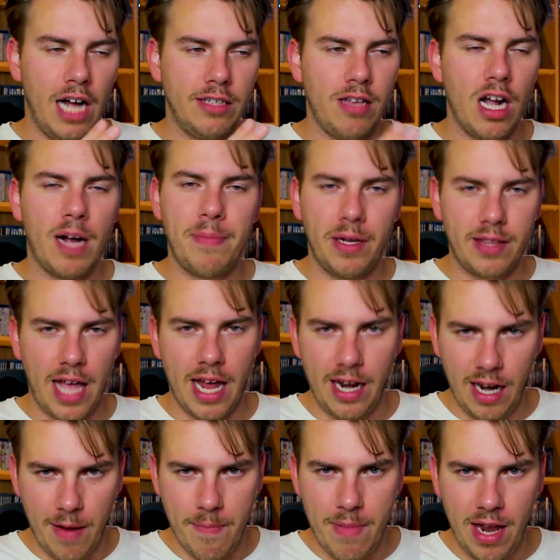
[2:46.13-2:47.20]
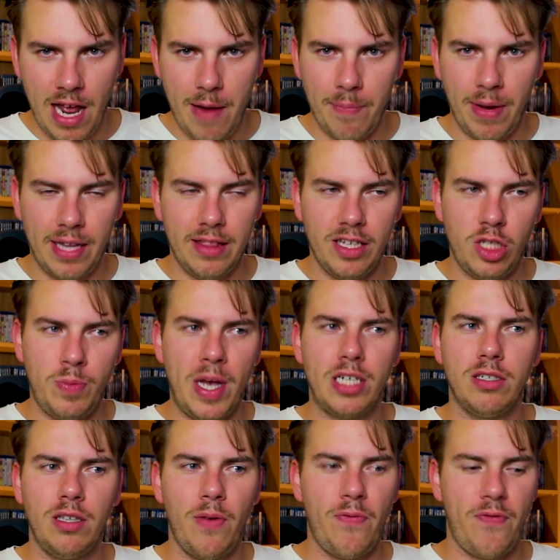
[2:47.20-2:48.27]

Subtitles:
I'll talk about that in a minute, but the special